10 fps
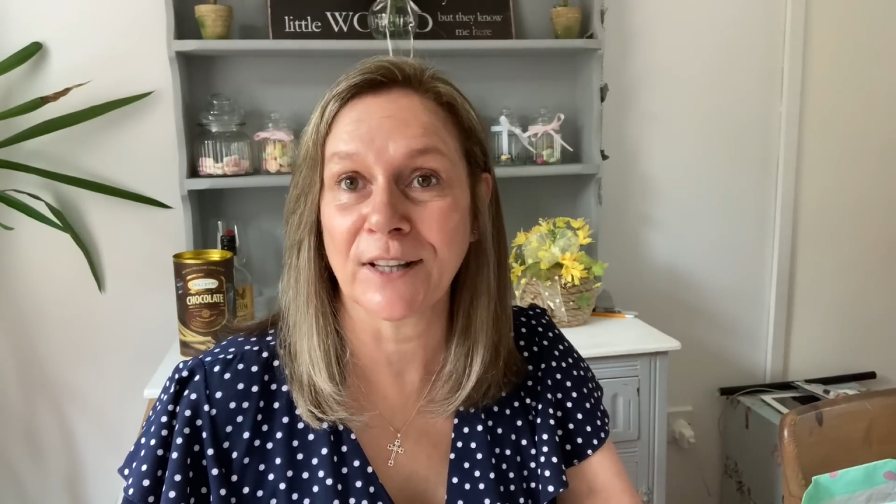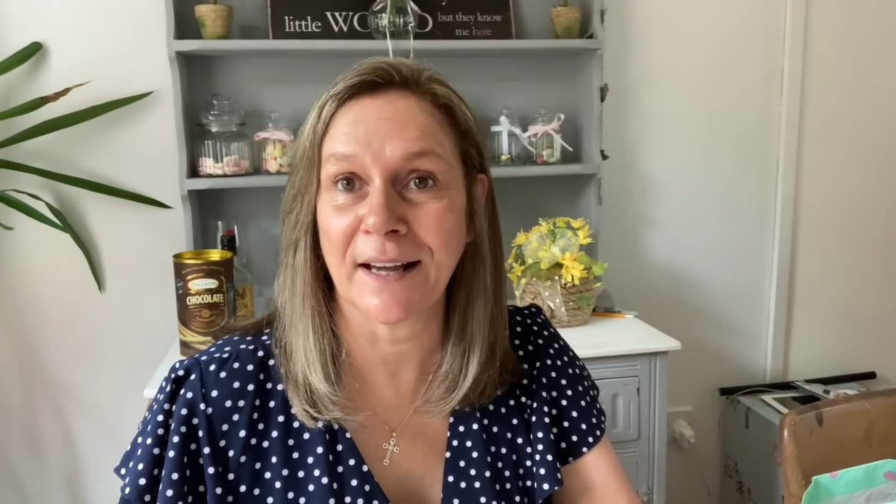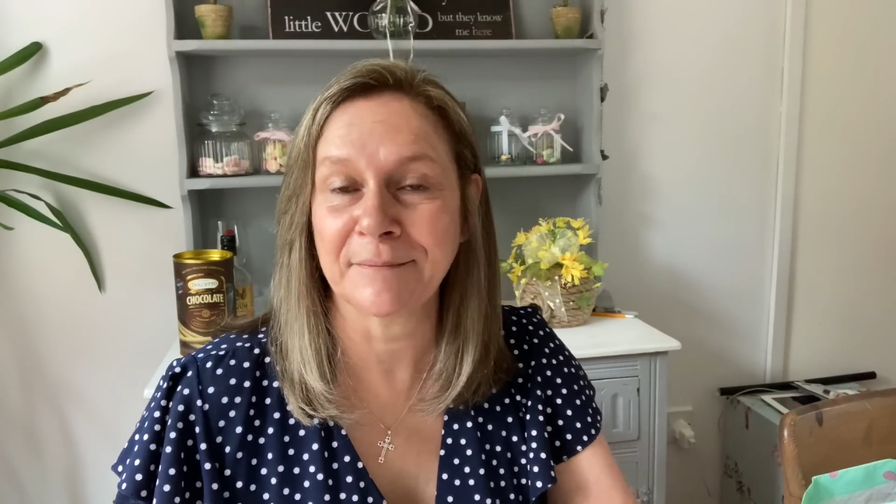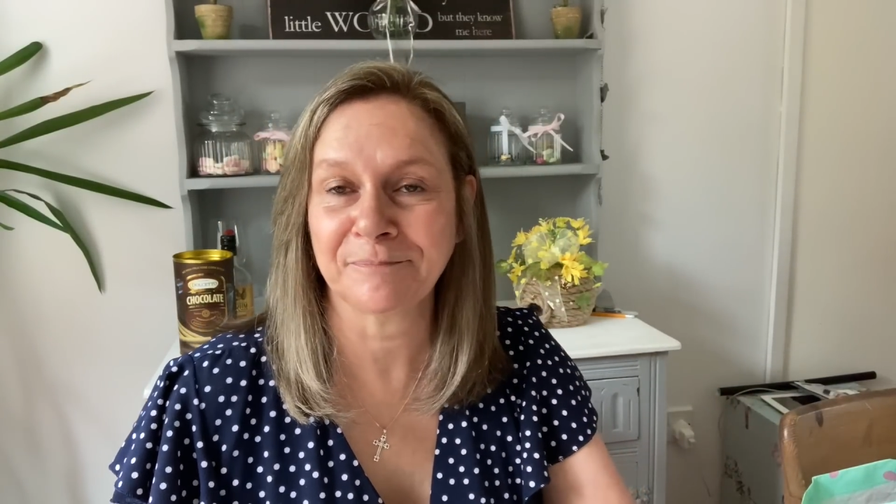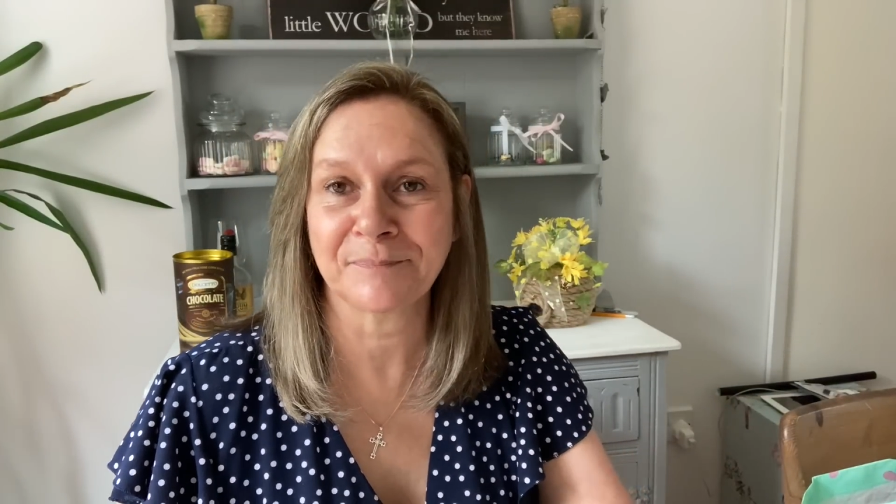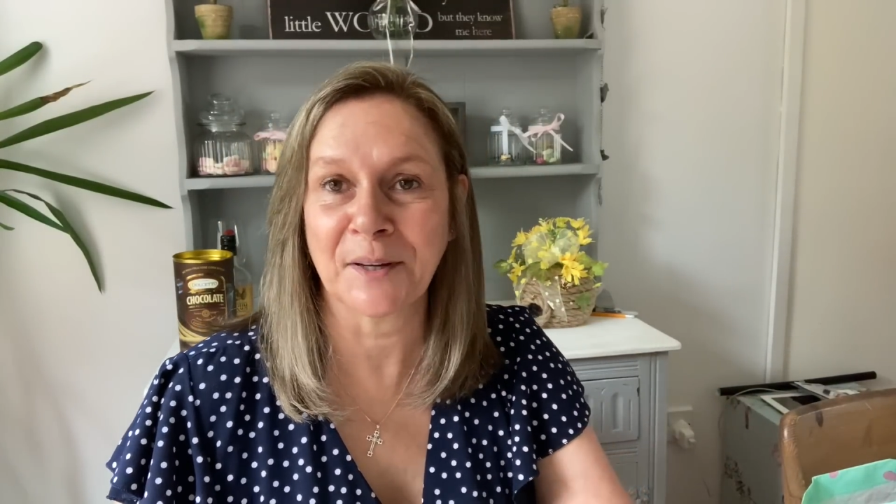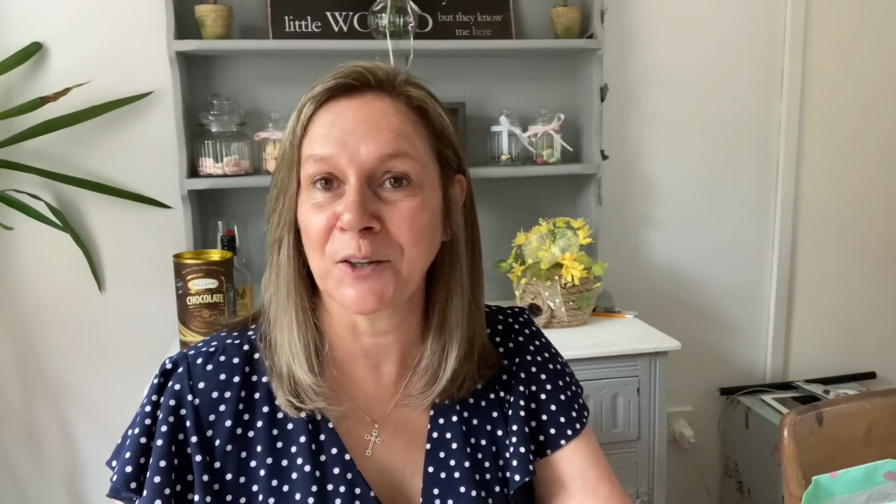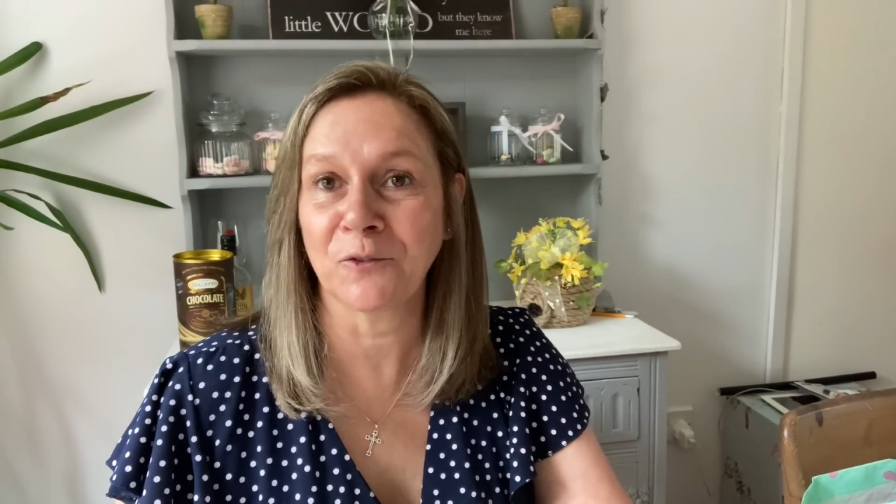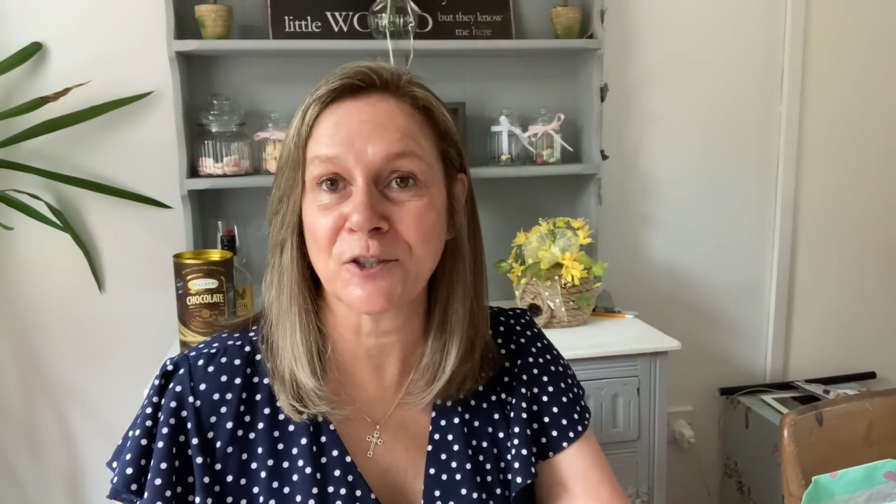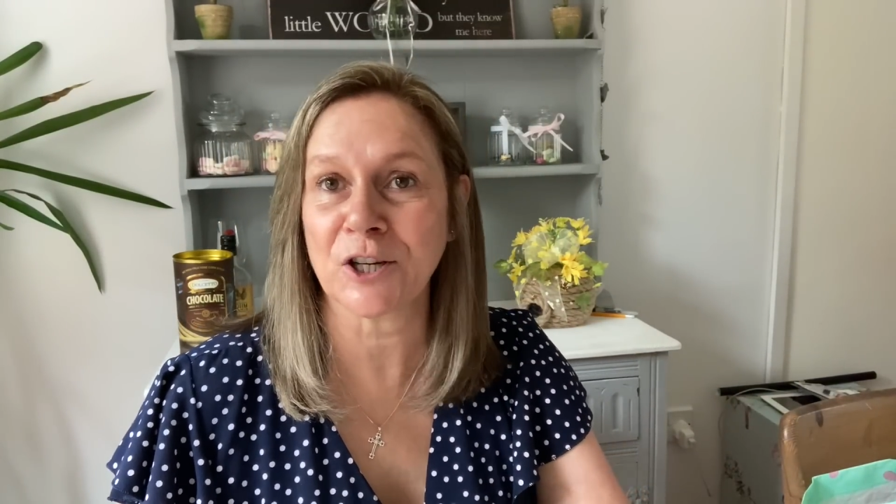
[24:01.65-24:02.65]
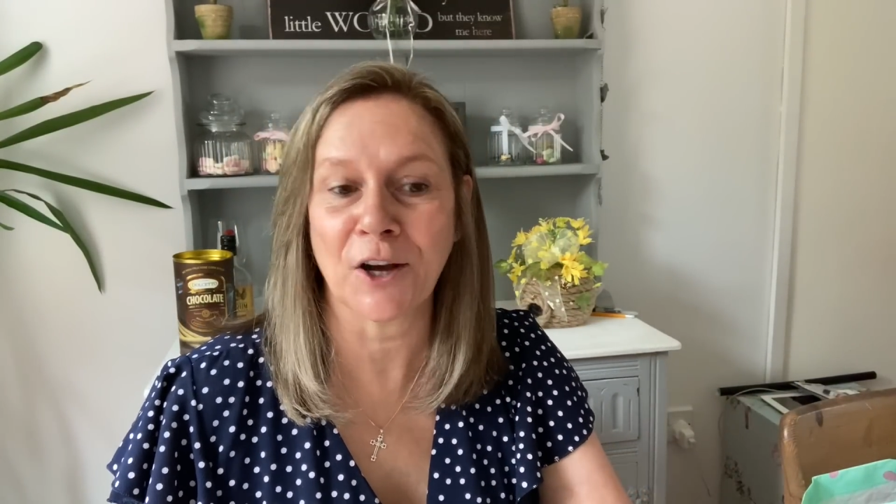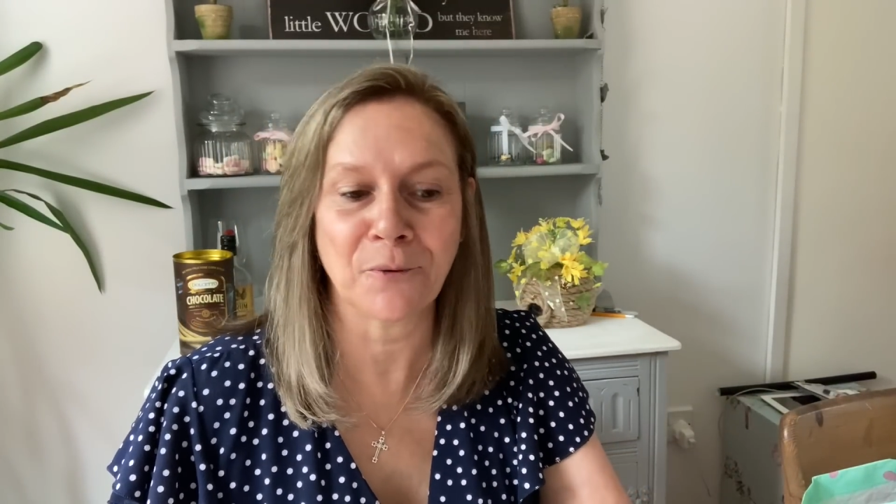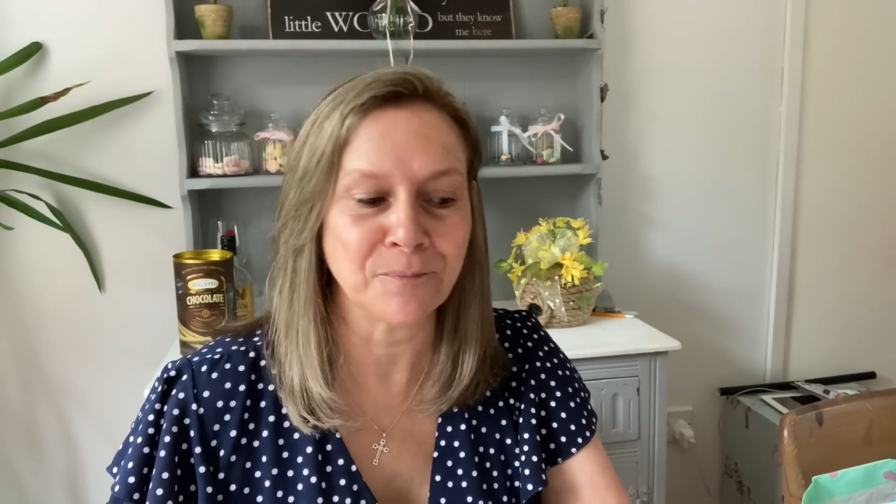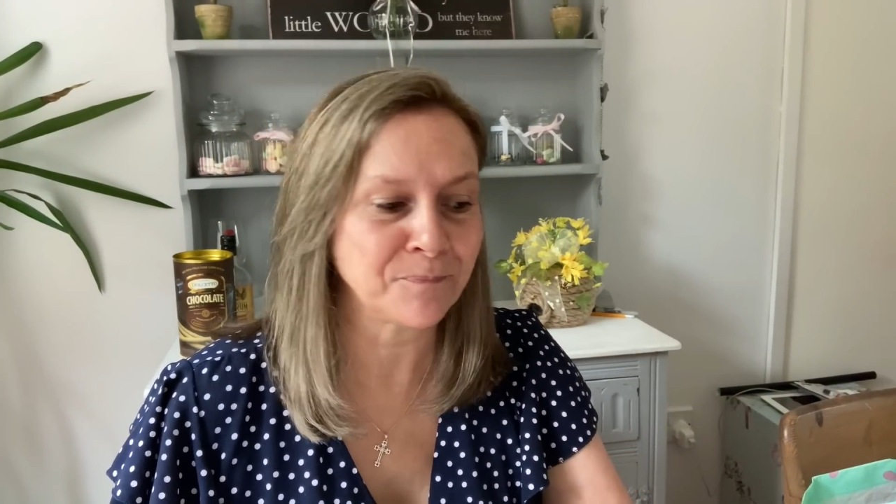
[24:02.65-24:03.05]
that? I'd love to know.